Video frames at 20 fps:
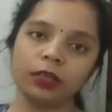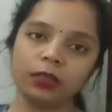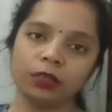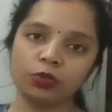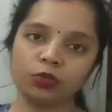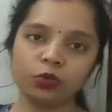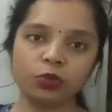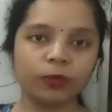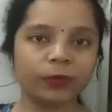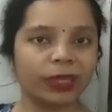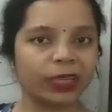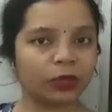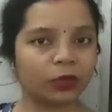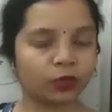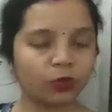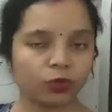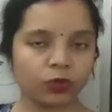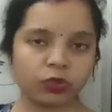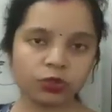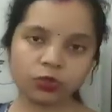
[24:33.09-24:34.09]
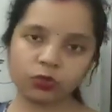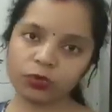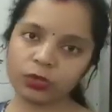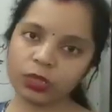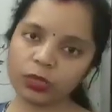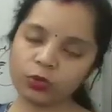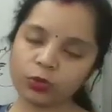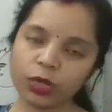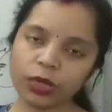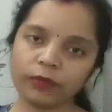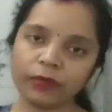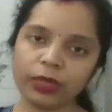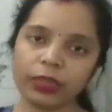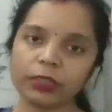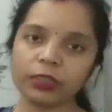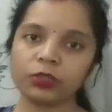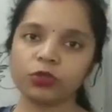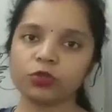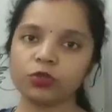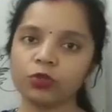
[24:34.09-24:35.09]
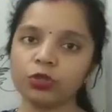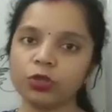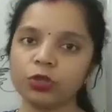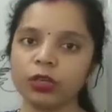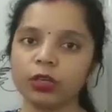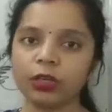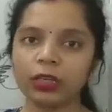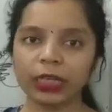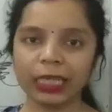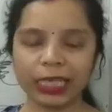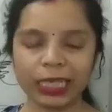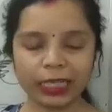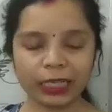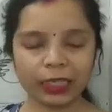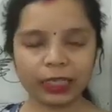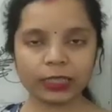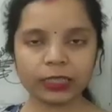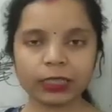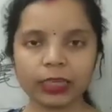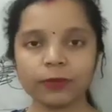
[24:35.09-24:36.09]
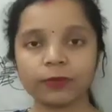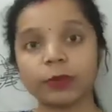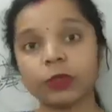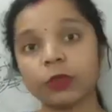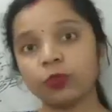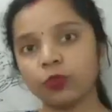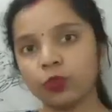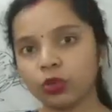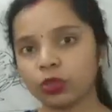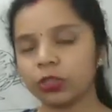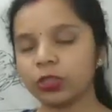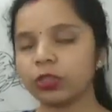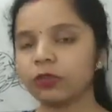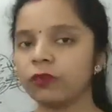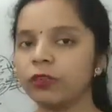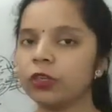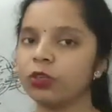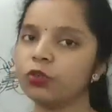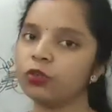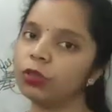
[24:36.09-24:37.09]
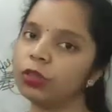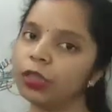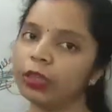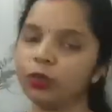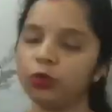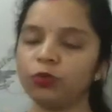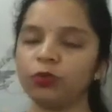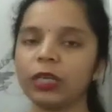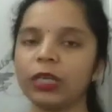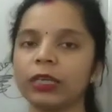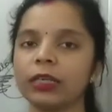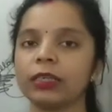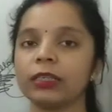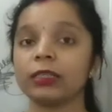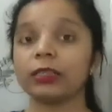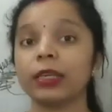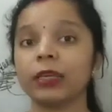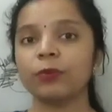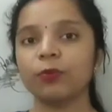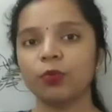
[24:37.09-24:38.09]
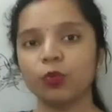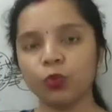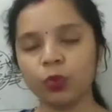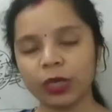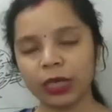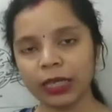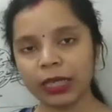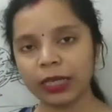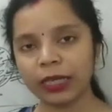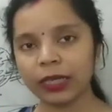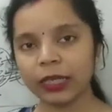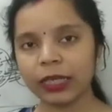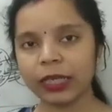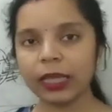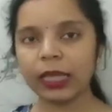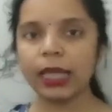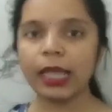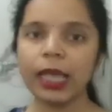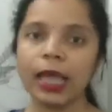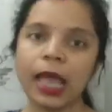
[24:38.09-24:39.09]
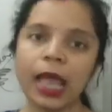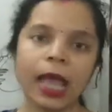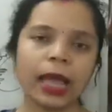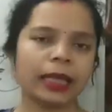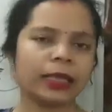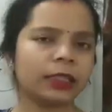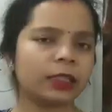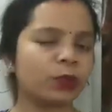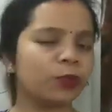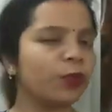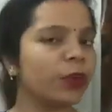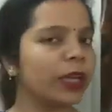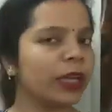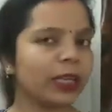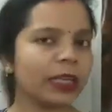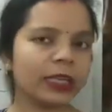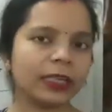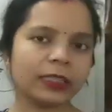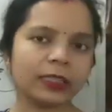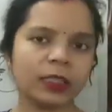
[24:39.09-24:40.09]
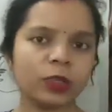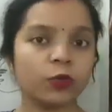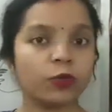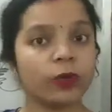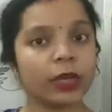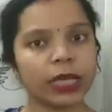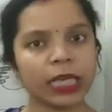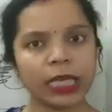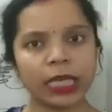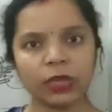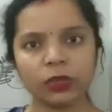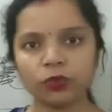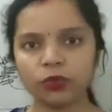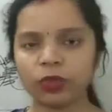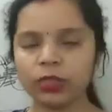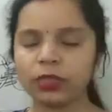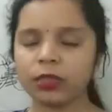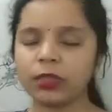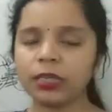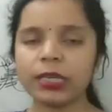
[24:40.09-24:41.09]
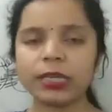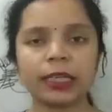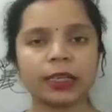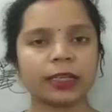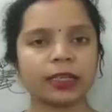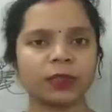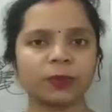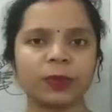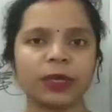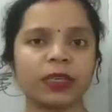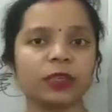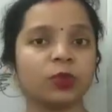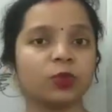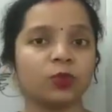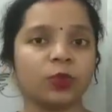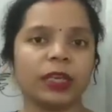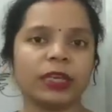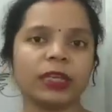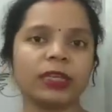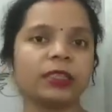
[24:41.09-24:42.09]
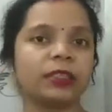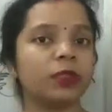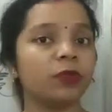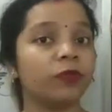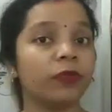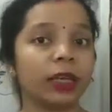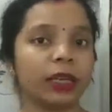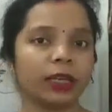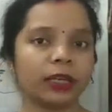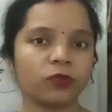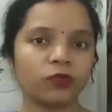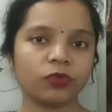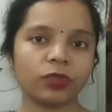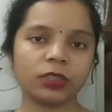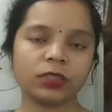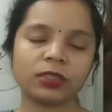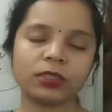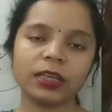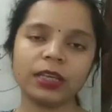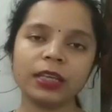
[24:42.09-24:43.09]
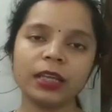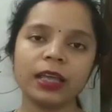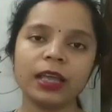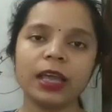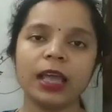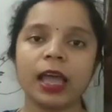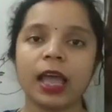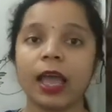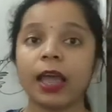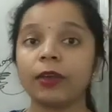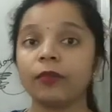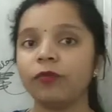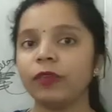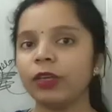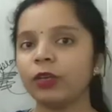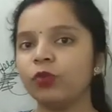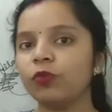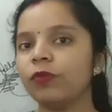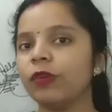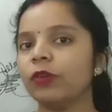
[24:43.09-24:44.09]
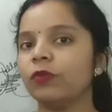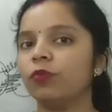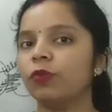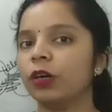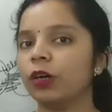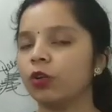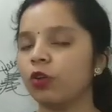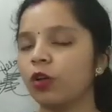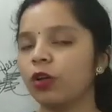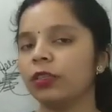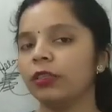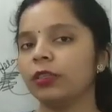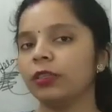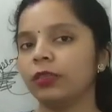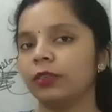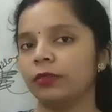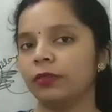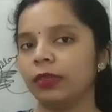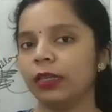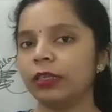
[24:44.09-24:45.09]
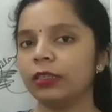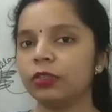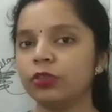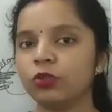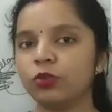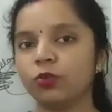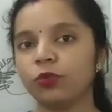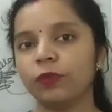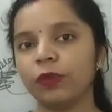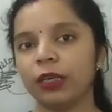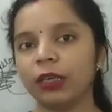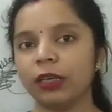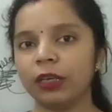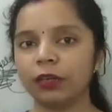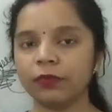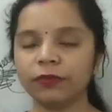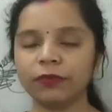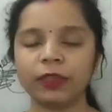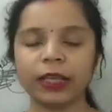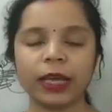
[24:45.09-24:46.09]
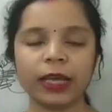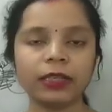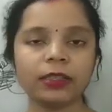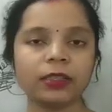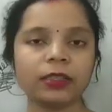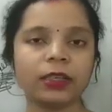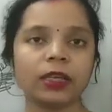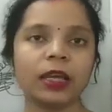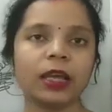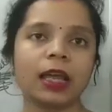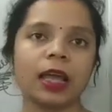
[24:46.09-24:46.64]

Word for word: So many tools today you have understood. Read the chapter, watch the video, then you will understand more clearly. And it's very easy, very interesting. Tux Paint is very easy, very interesting. And when you will work on it, you will love that.